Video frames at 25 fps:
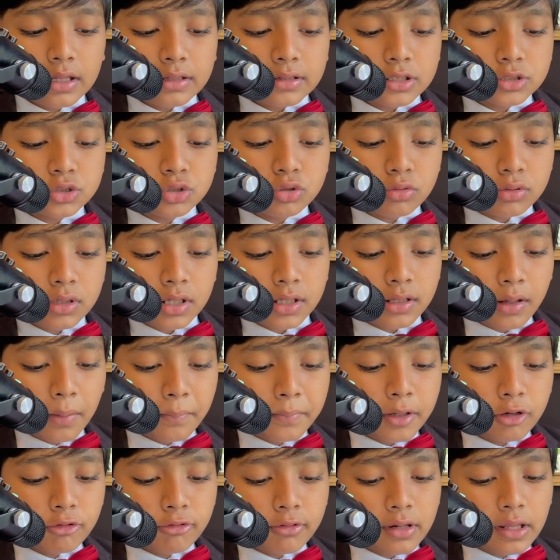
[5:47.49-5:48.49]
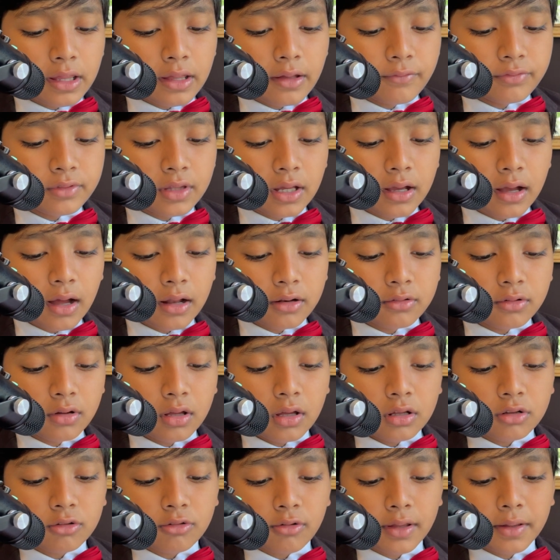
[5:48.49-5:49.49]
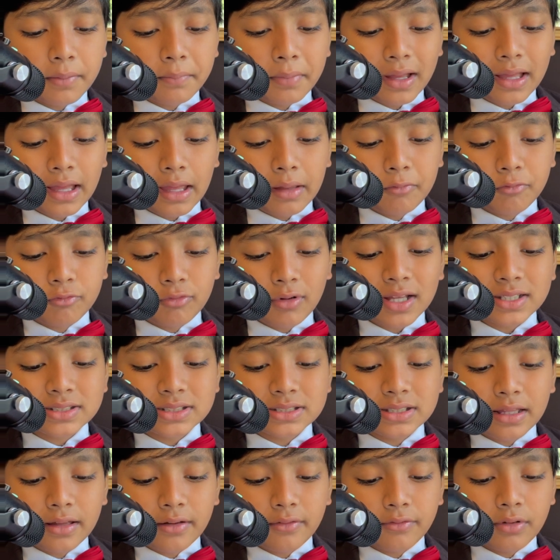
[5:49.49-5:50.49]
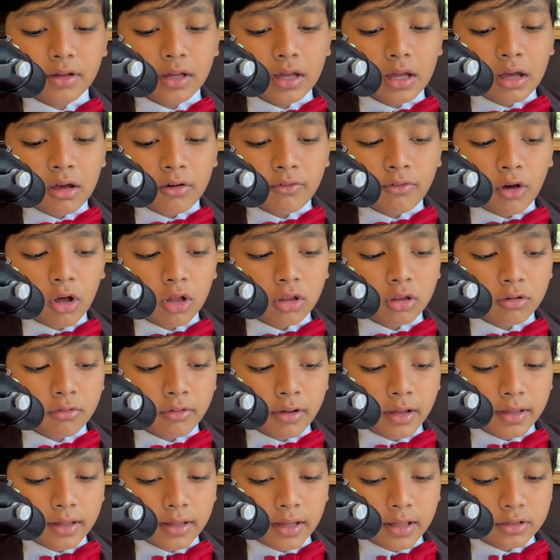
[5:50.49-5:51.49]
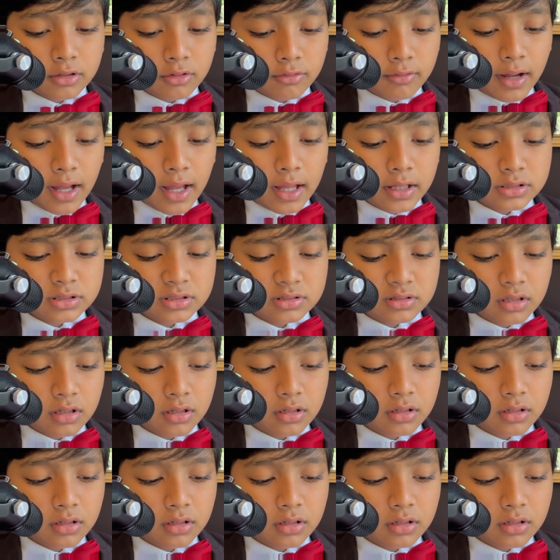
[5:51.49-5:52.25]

The student community of the country became restive following his arrest.